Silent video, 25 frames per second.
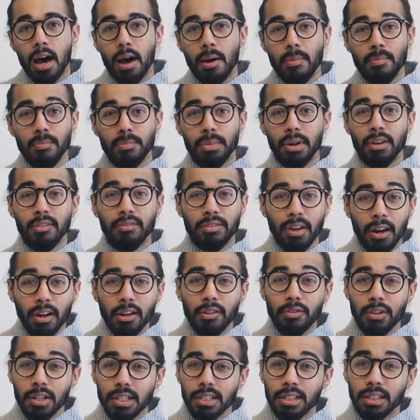But
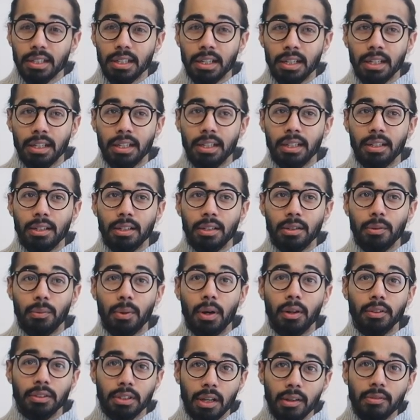very recently,
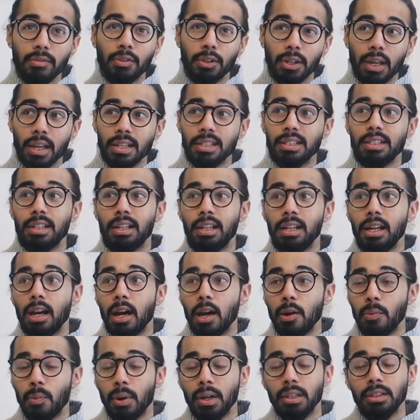well, day before yesterday,
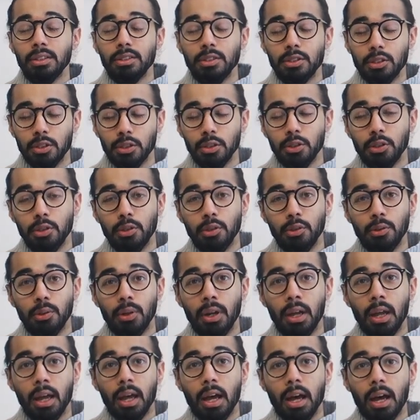I went
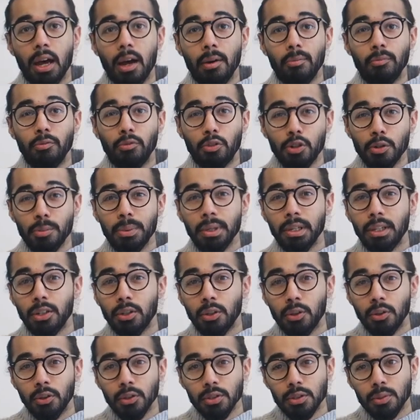to Rupi
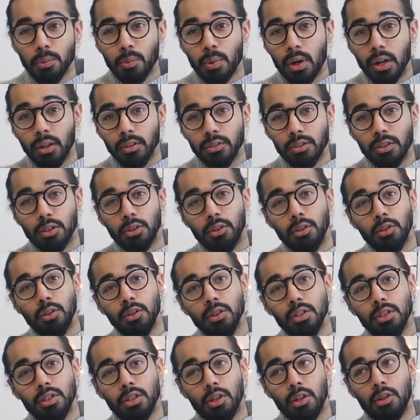Kaur's world
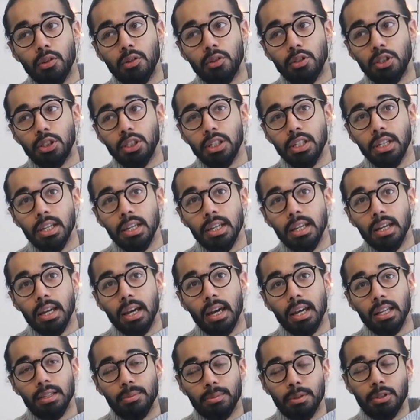tour. So
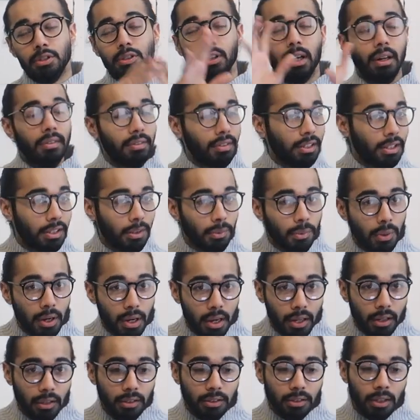she has been traveling the
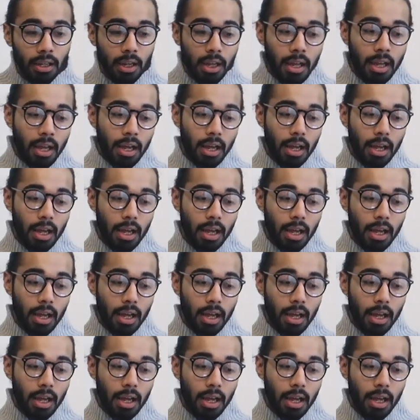world